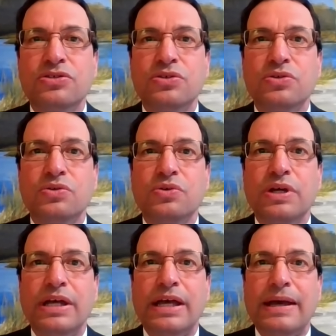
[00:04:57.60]
to
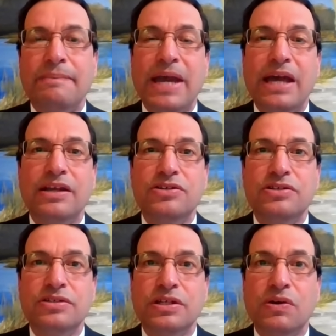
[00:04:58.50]
uh,
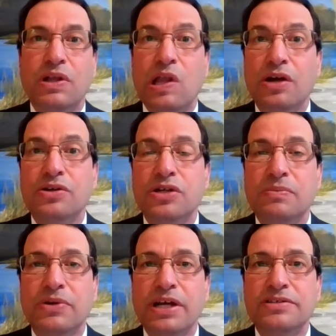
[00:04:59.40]
manage you know, a
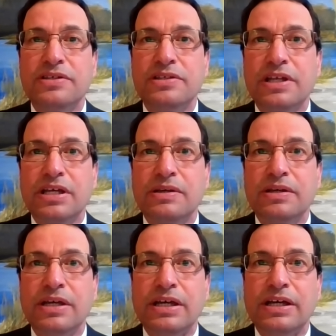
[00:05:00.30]
long-term crisis like
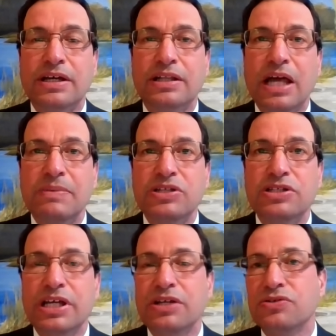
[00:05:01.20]
uh, climate
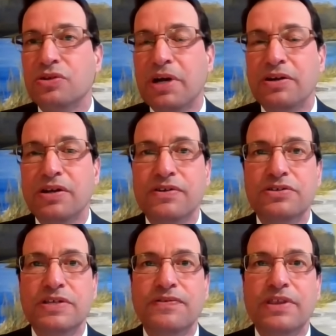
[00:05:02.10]
change or
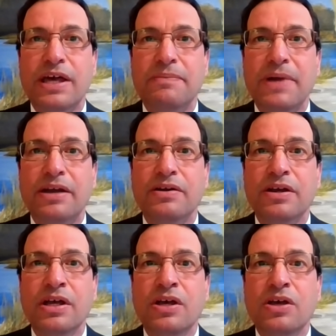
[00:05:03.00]
biodiversity for that matter